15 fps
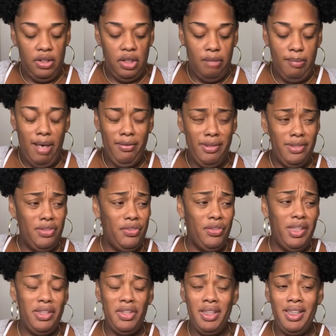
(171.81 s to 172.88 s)
Y'all, my
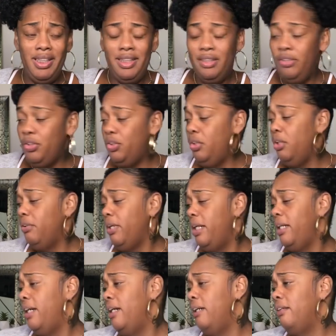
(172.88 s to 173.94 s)
restriction is so strong right
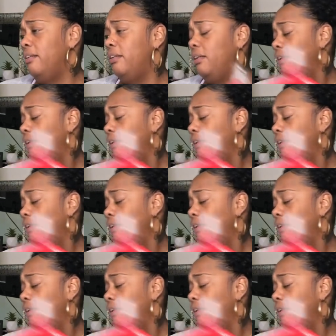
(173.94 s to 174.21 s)
now,